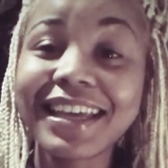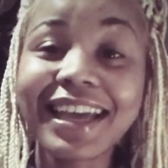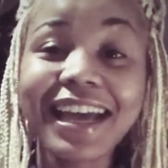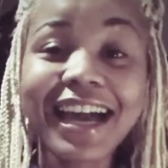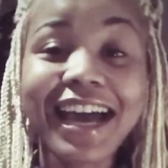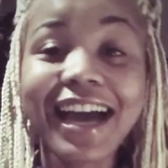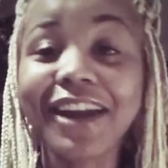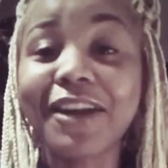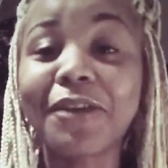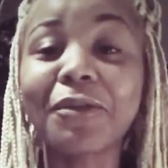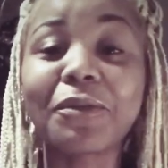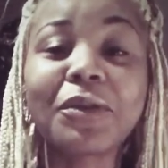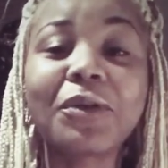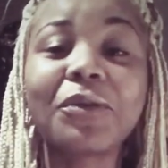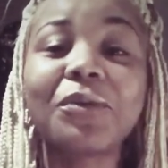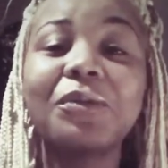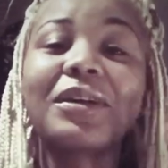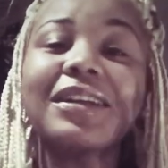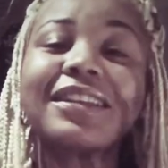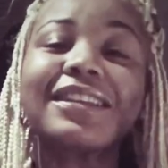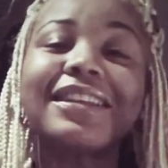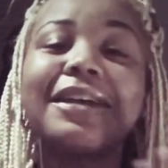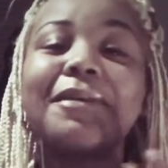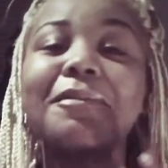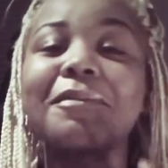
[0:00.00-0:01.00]
I don't know
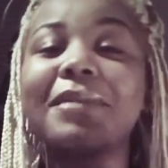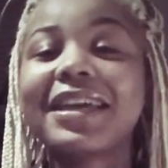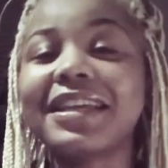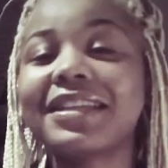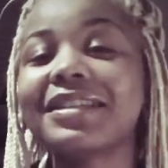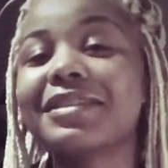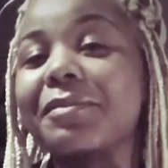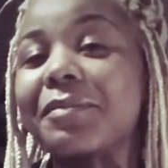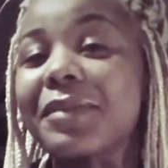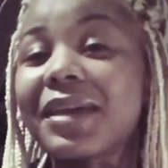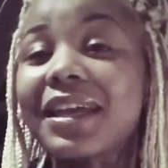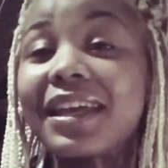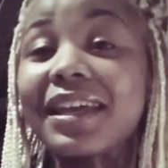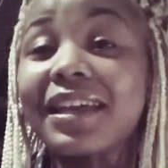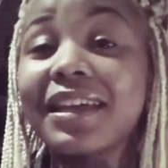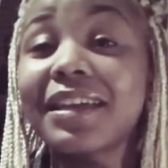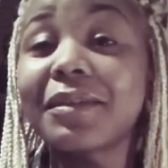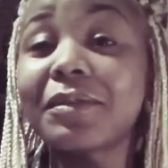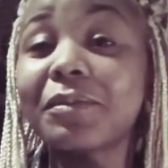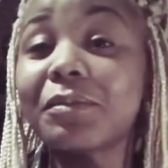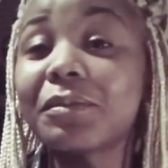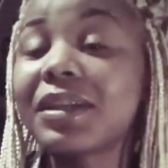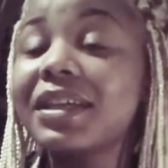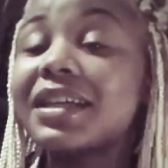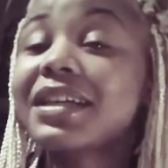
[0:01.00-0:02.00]
what that makes a man,
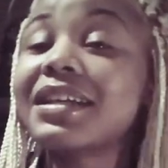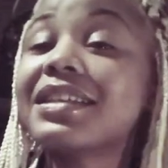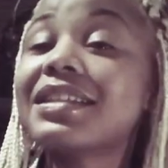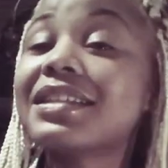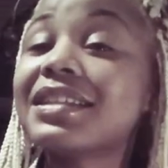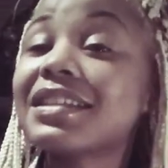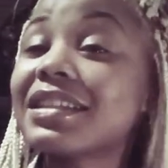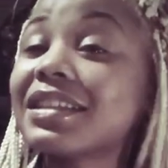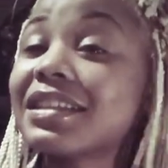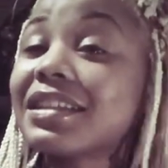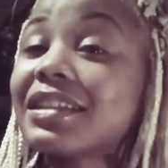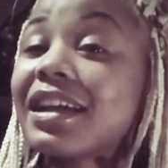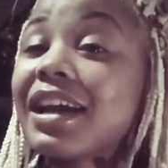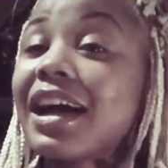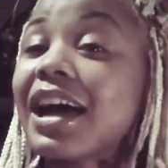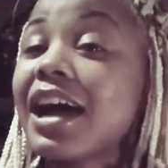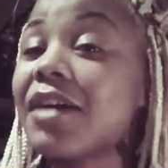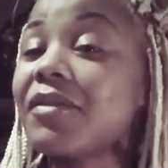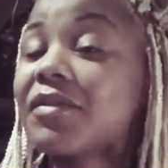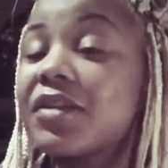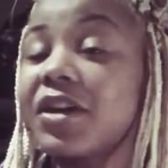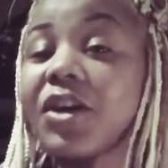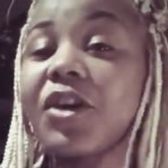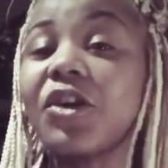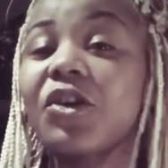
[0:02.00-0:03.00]
because
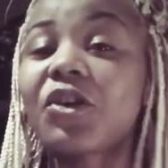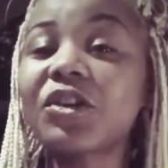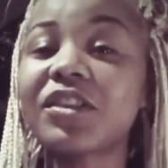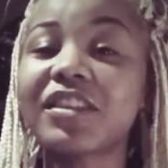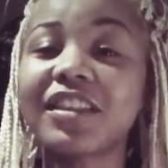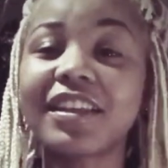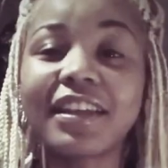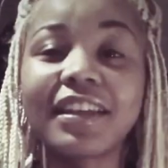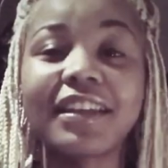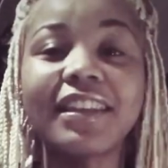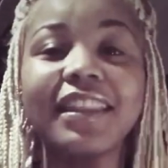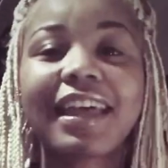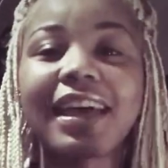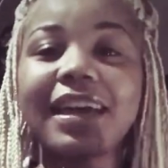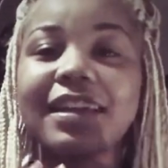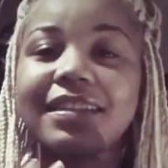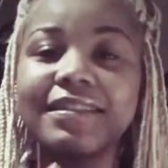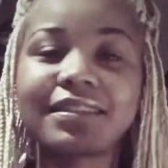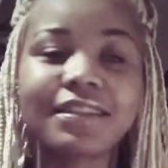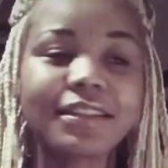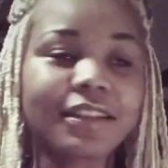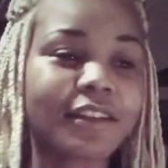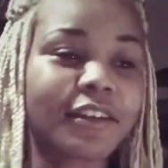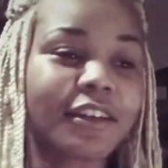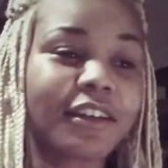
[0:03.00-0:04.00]
I've heard that
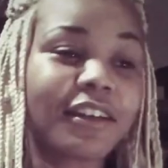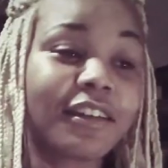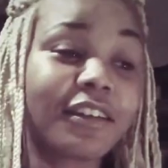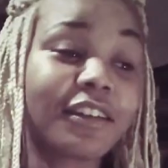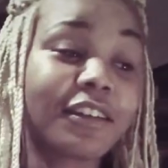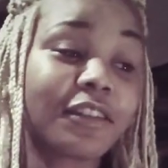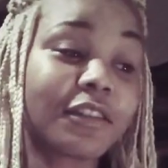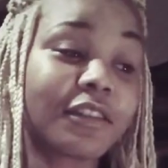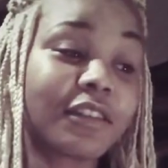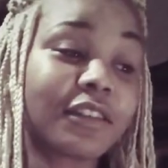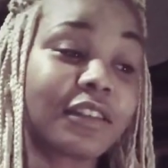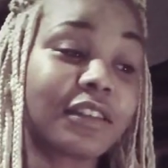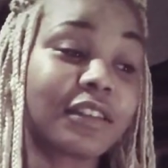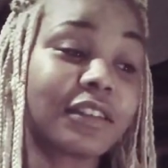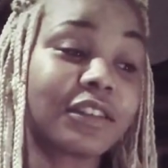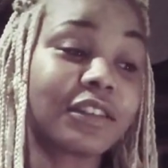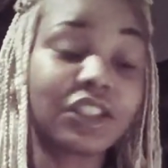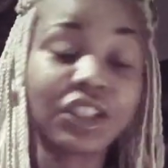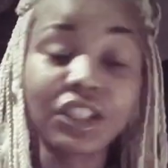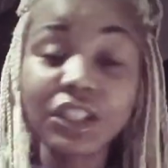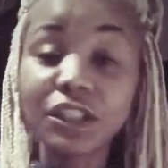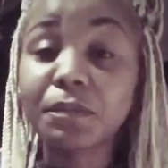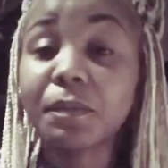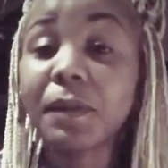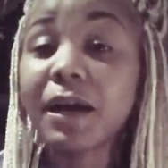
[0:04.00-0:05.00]
that's a
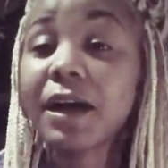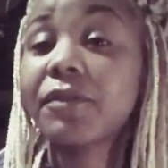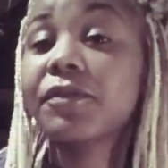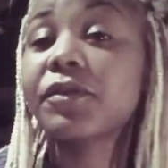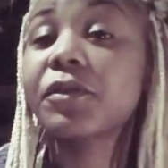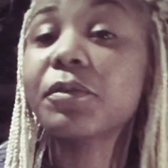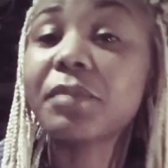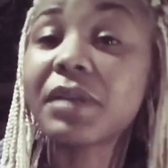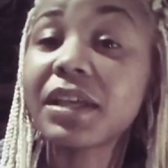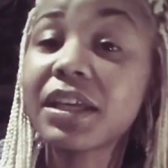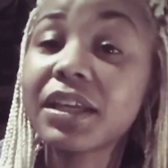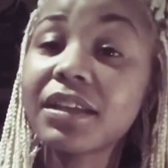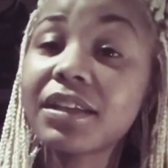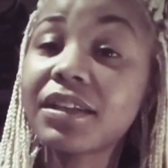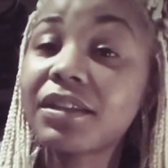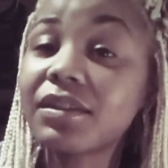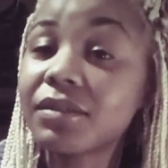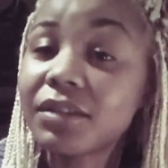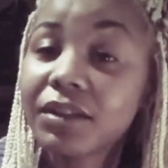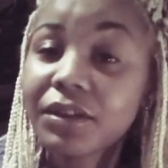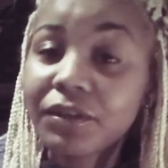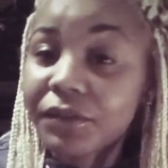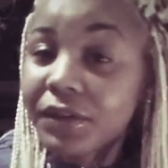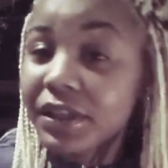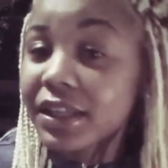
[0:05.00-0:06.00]
G spot for men, you
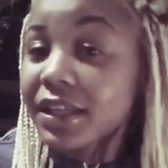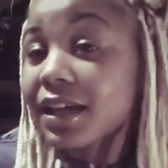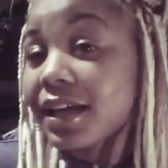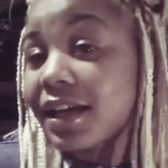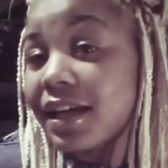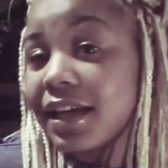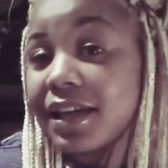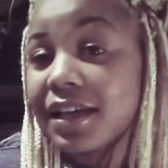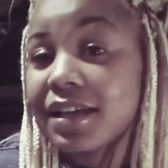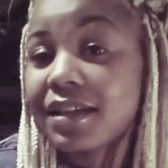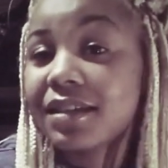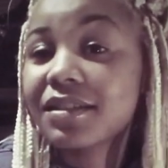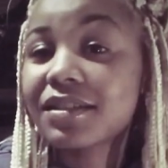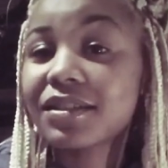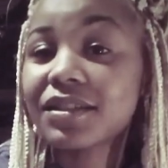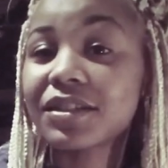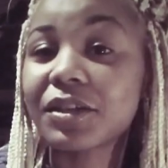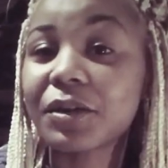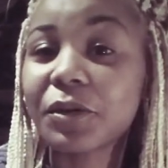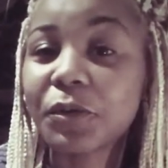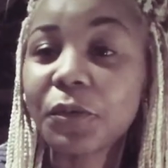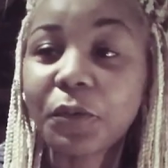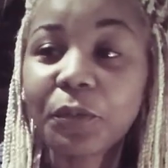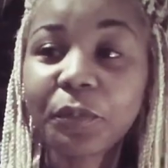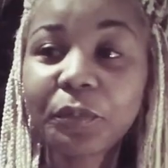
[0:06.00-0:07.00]
know, in your ass.
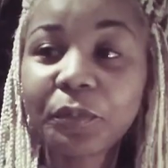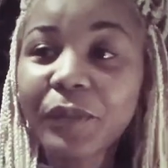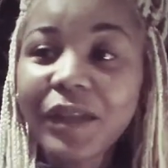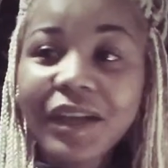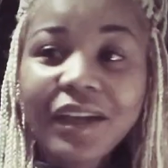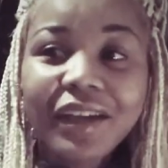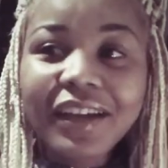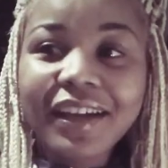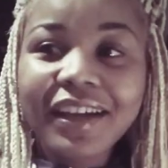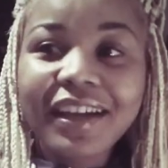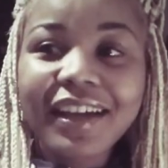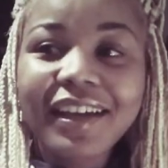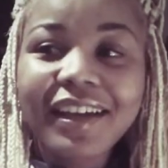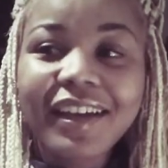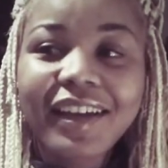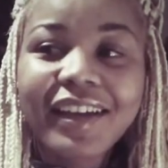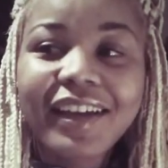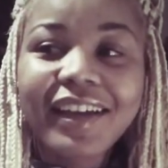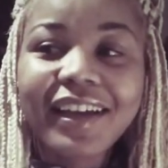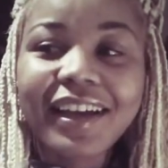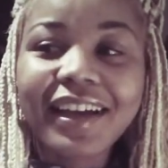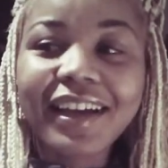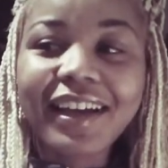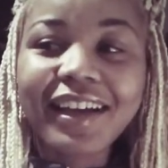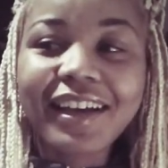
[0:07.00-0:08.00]
So
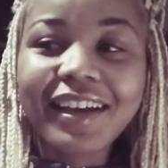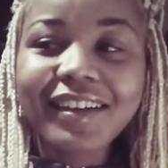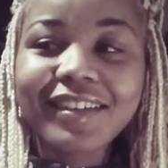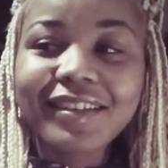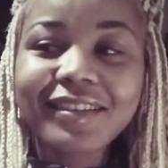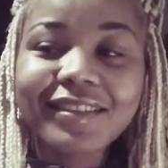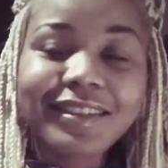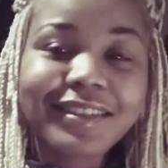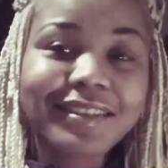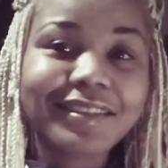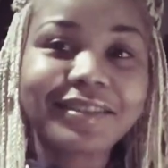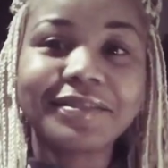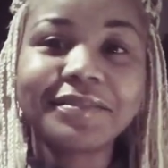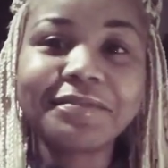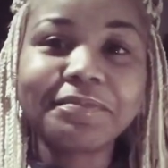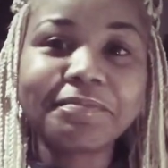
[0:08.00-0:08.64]
I don't know.